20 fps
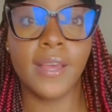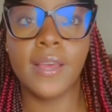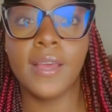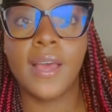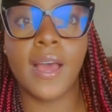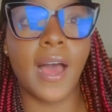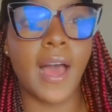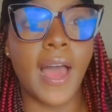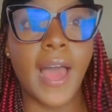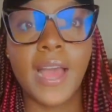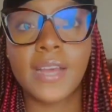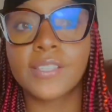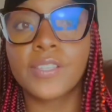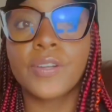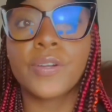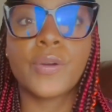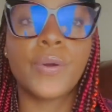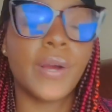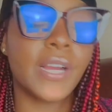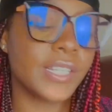I asked her
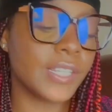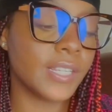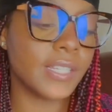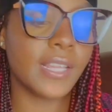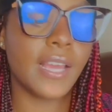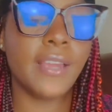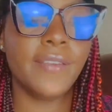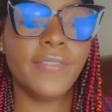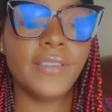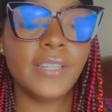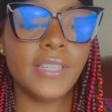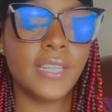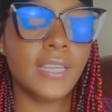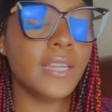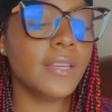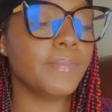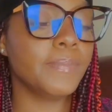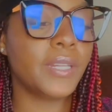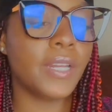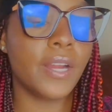questions. I even
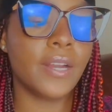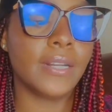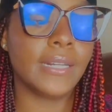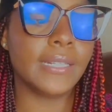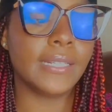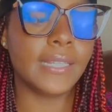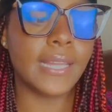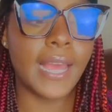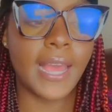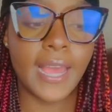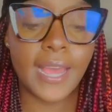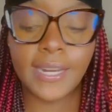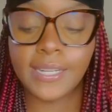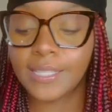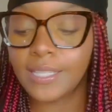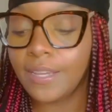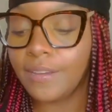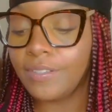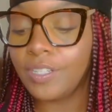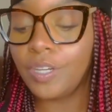DM'd her today to
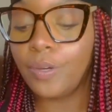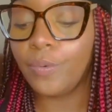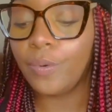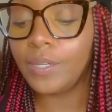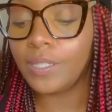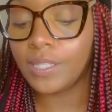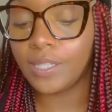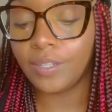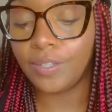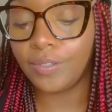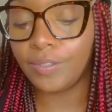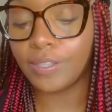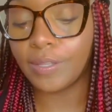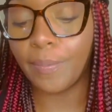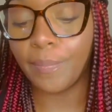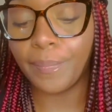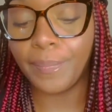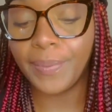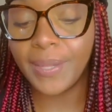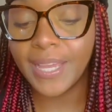see if she wants to do
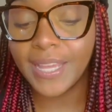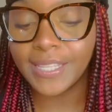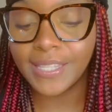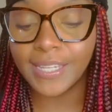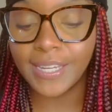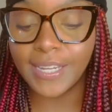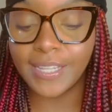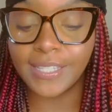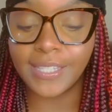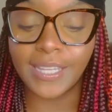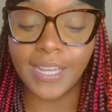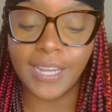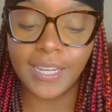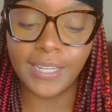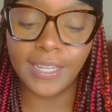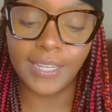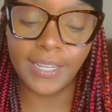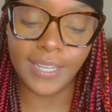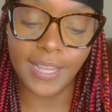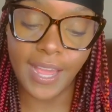some business,
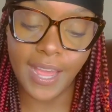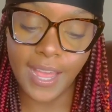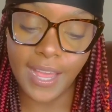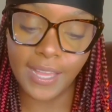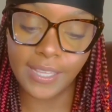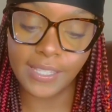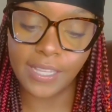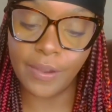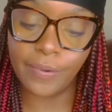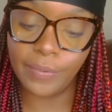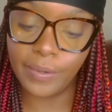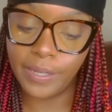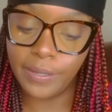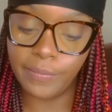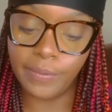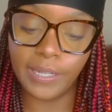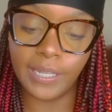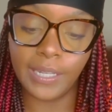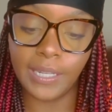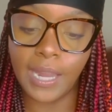honey. Yes, I really,
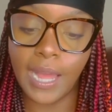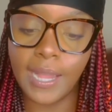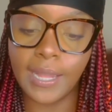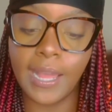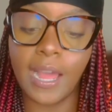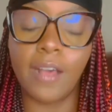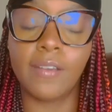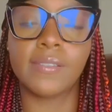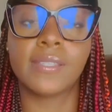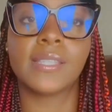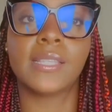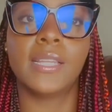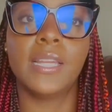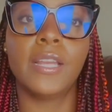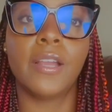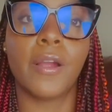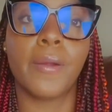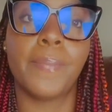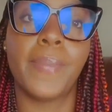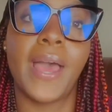really like how
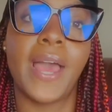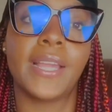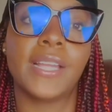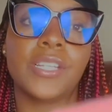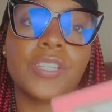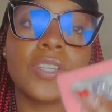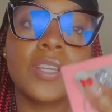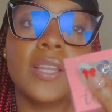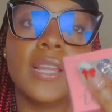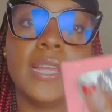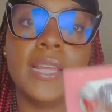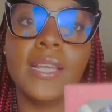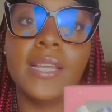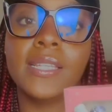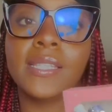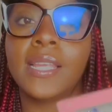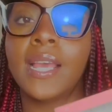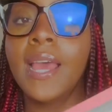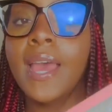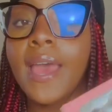sleek her packaging
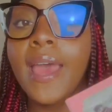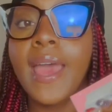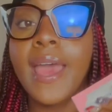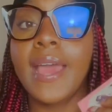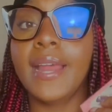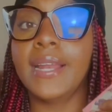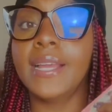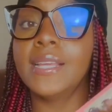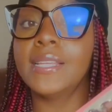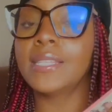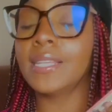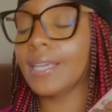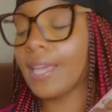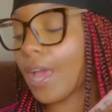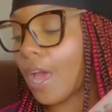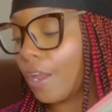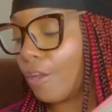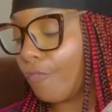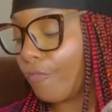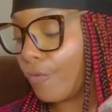is. It is a
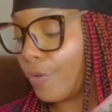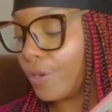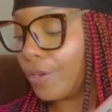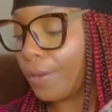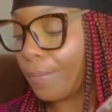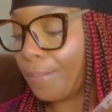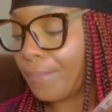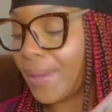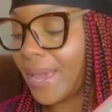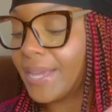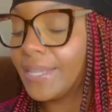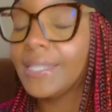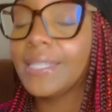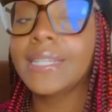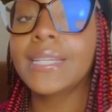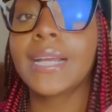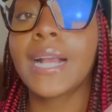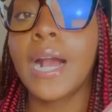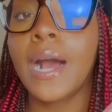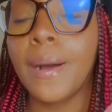
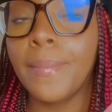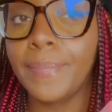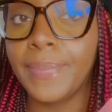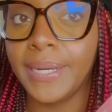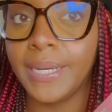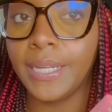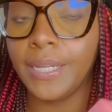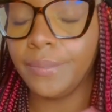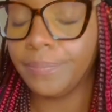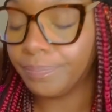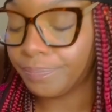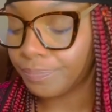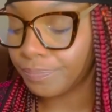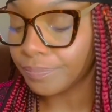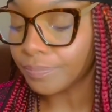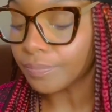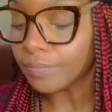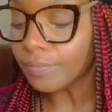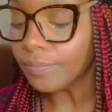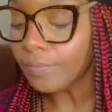California-based company.
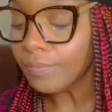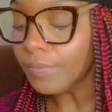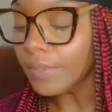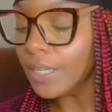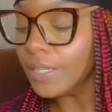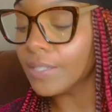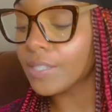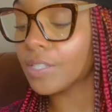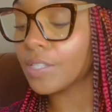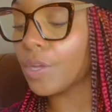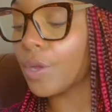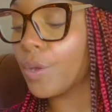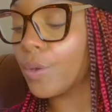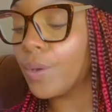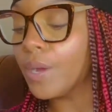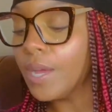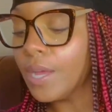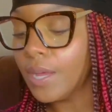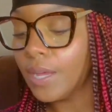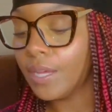
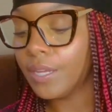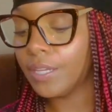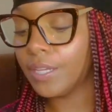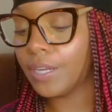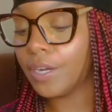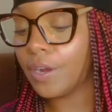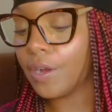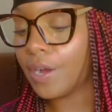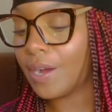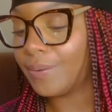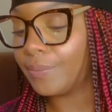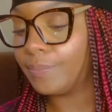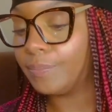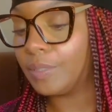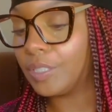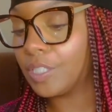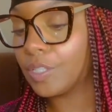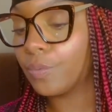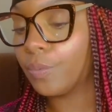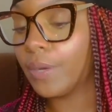So, you know, I'm
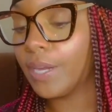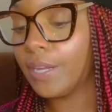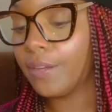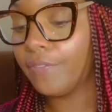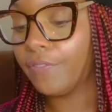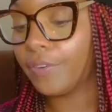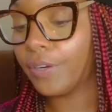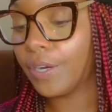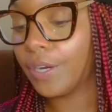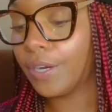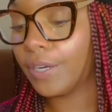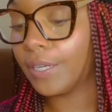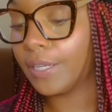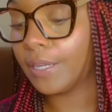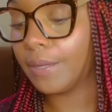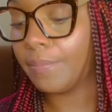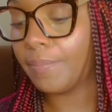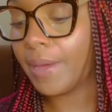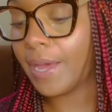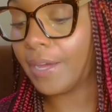just waiting for her to
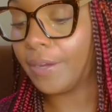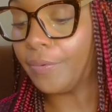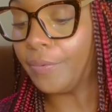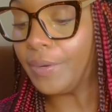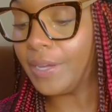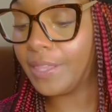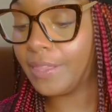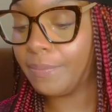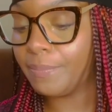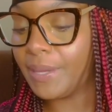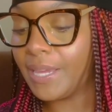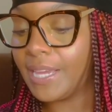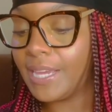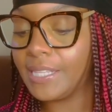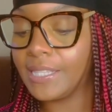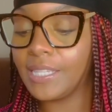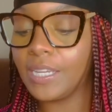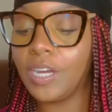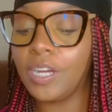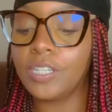get back with me.
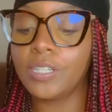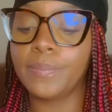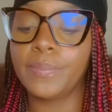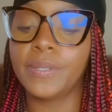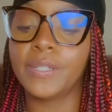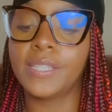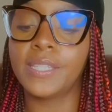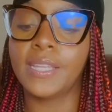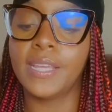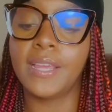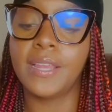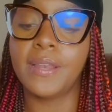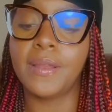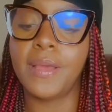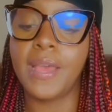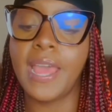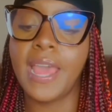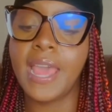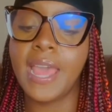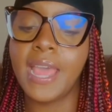It's
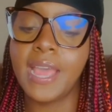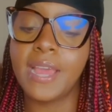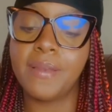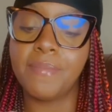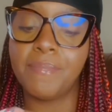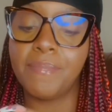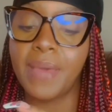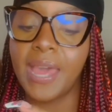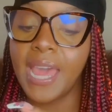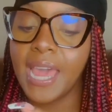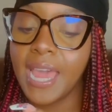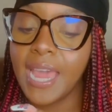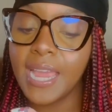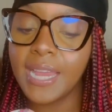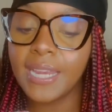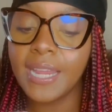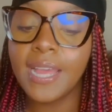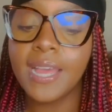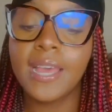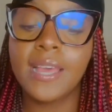100%
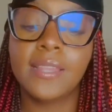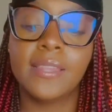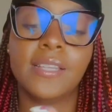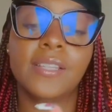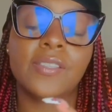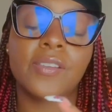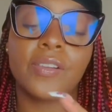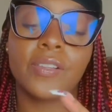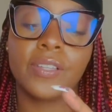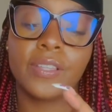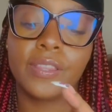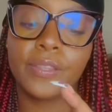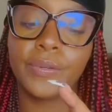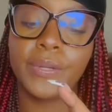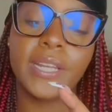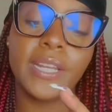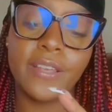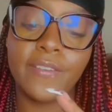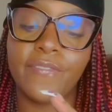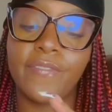handmade. These are the
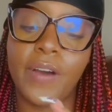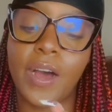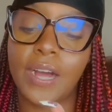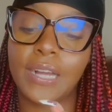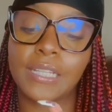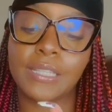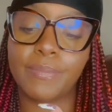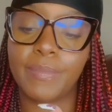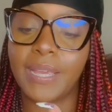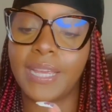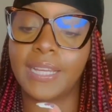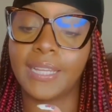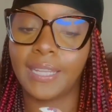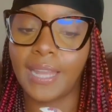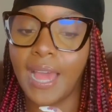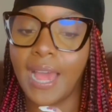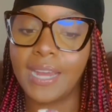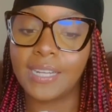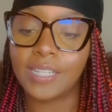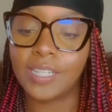3D Fox Mink
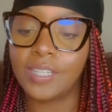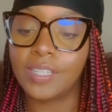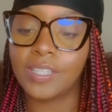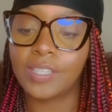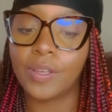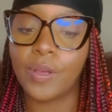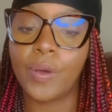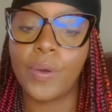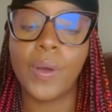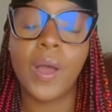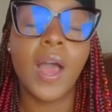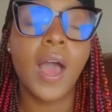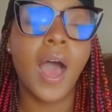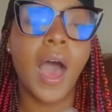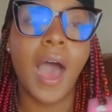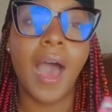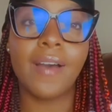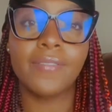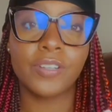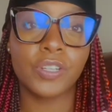lashes. So
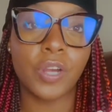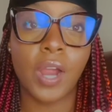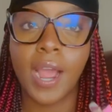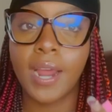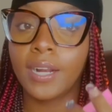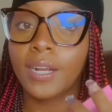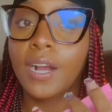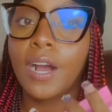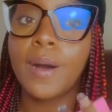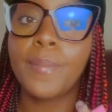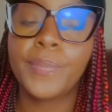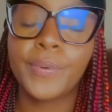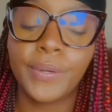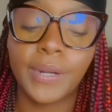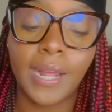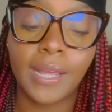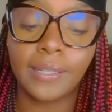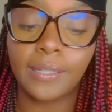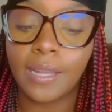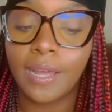I've tried a couple
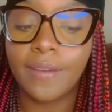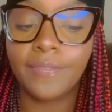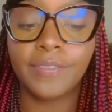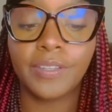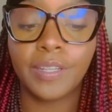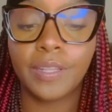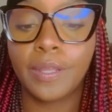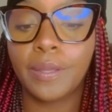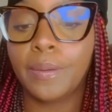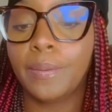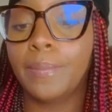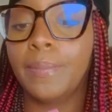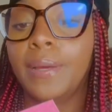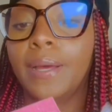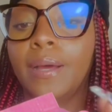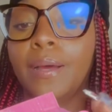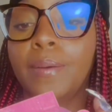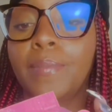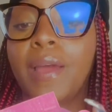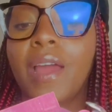and I love them.
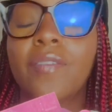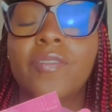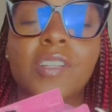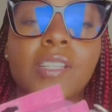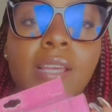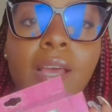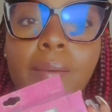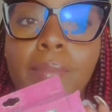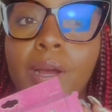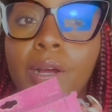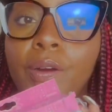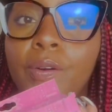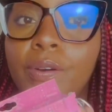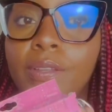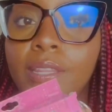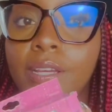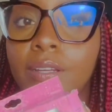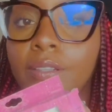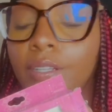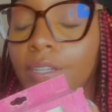Every time I go
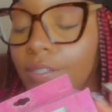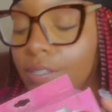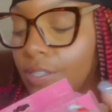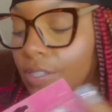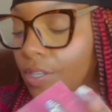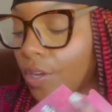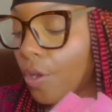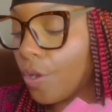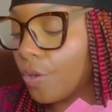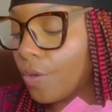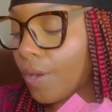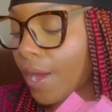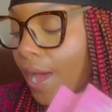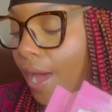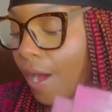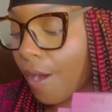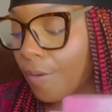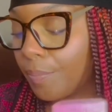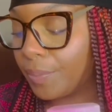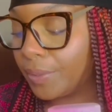in there, they're sold
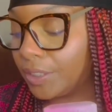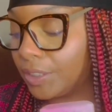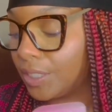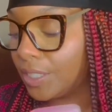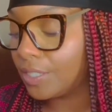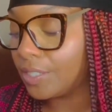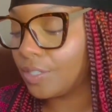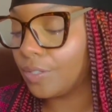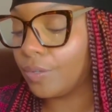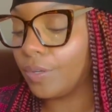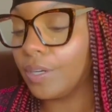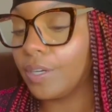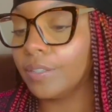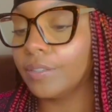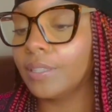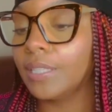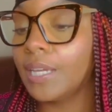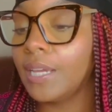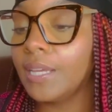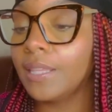out, but she's doing her
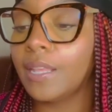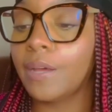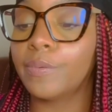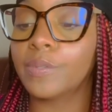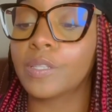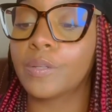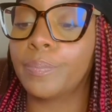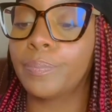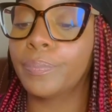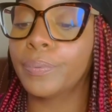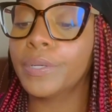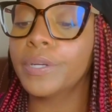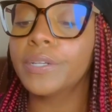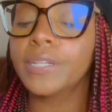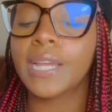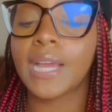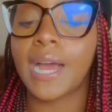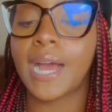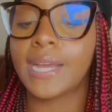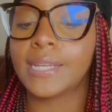thing. That was a
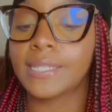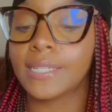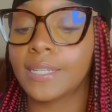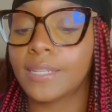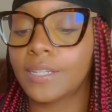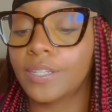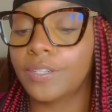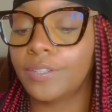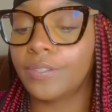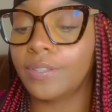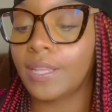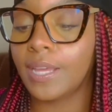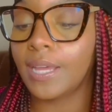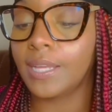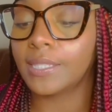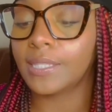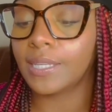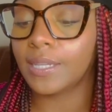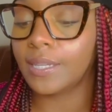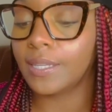brilliant idea to do
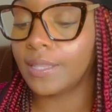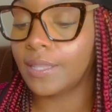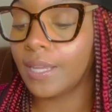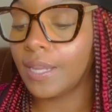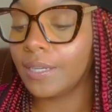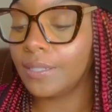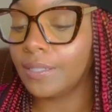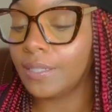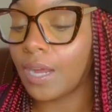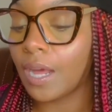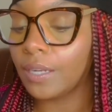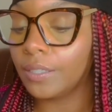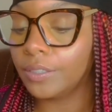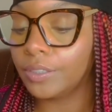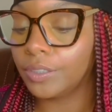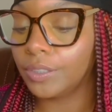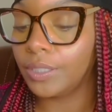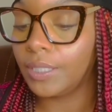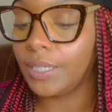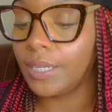that, to get that in Dollar
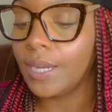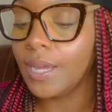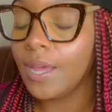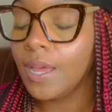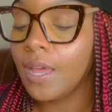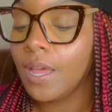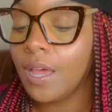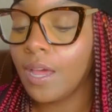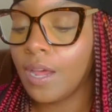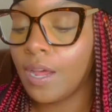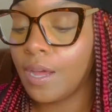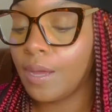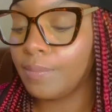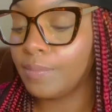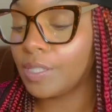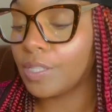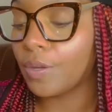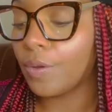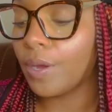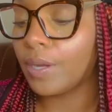Tree.
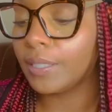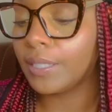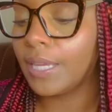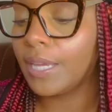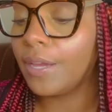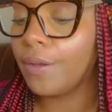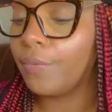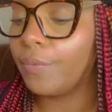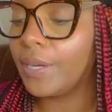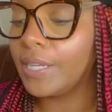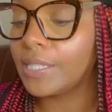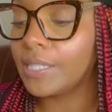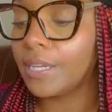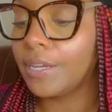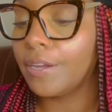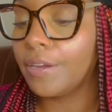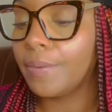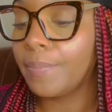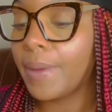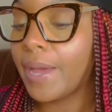So I can't wait to
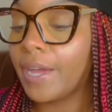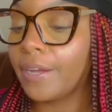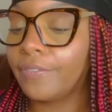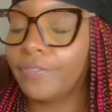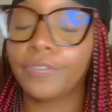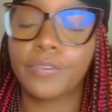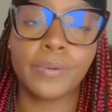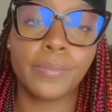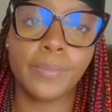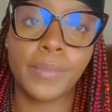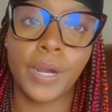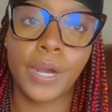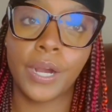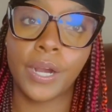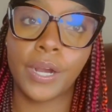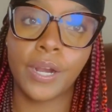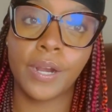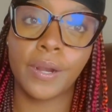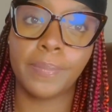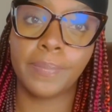hear back from
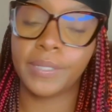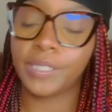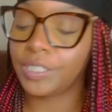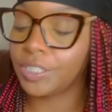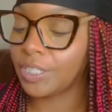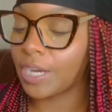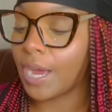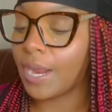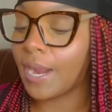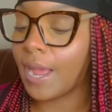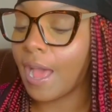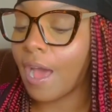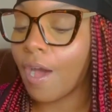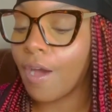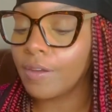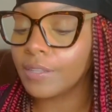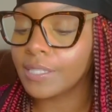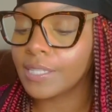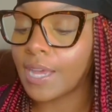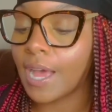her, but shout
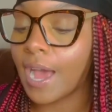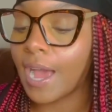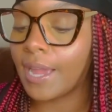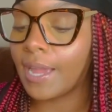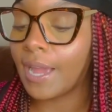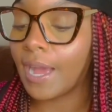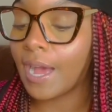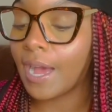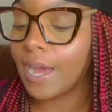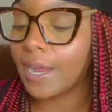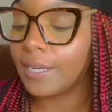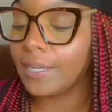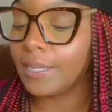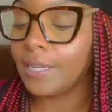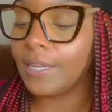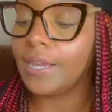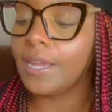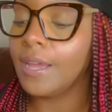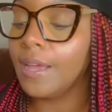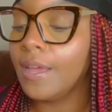out to
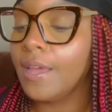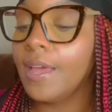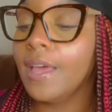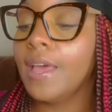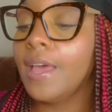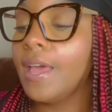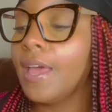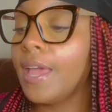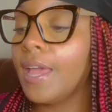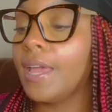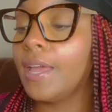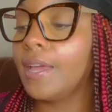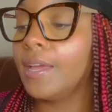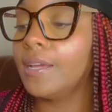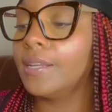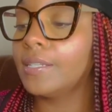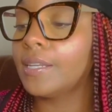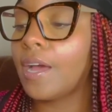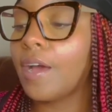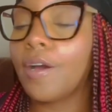Ioni,
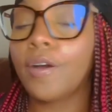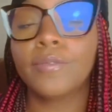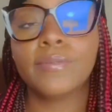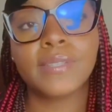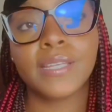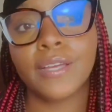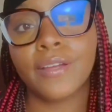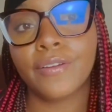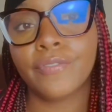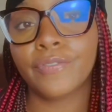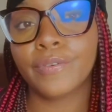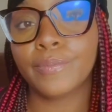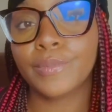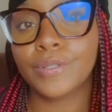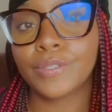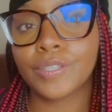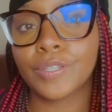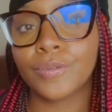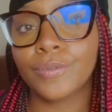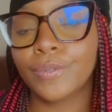and I hope to hear from you
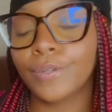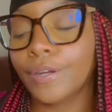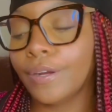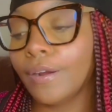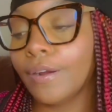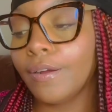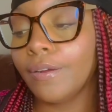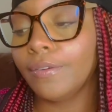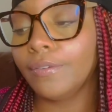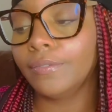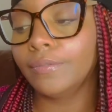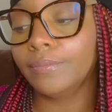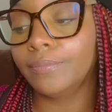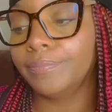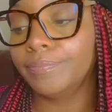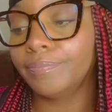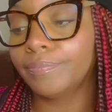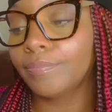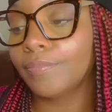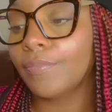soon, girl.
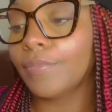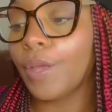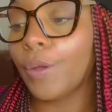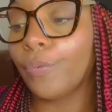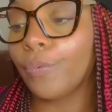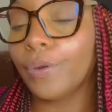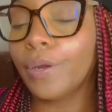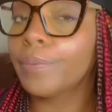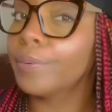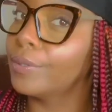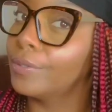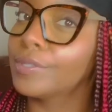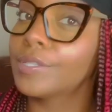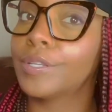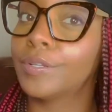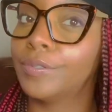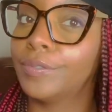Real, real soon.